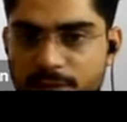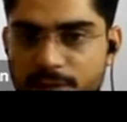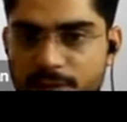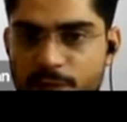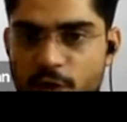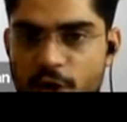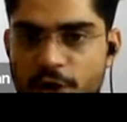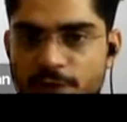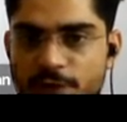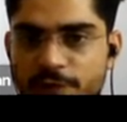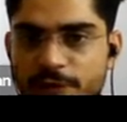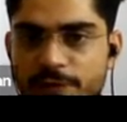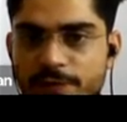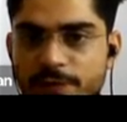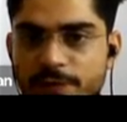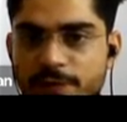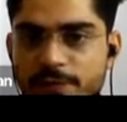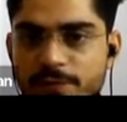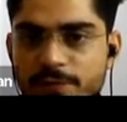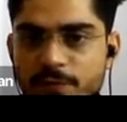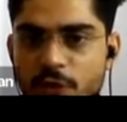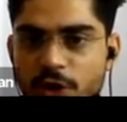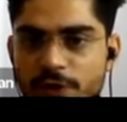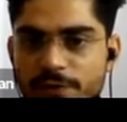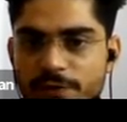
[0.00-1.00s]
what
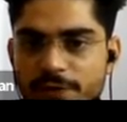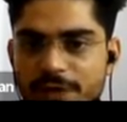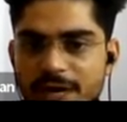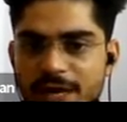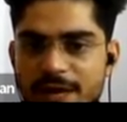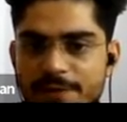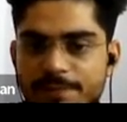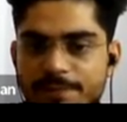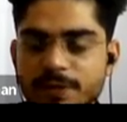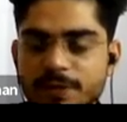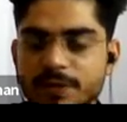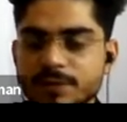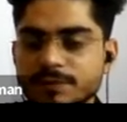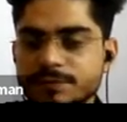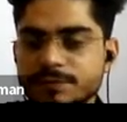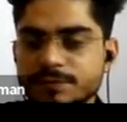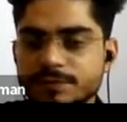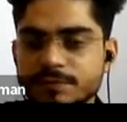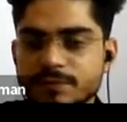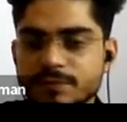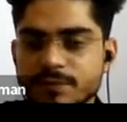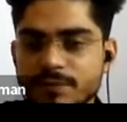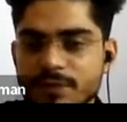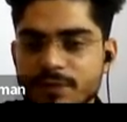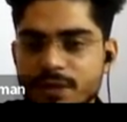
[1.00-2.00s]
will happen
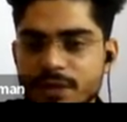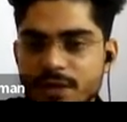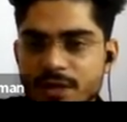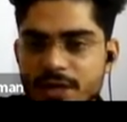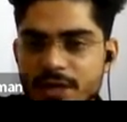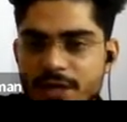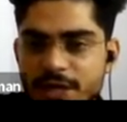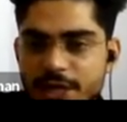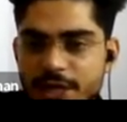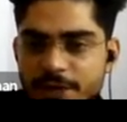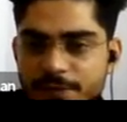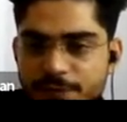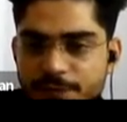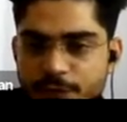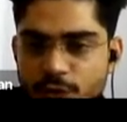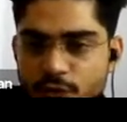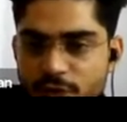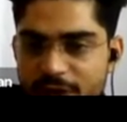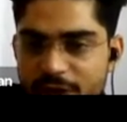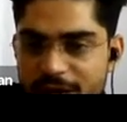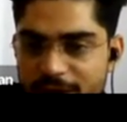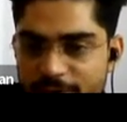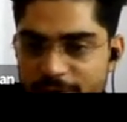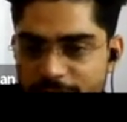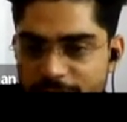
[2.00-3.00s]
if you
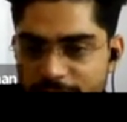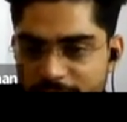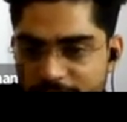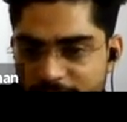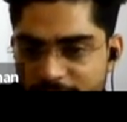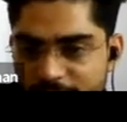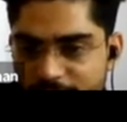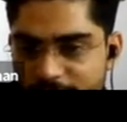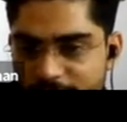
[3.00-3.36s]
have one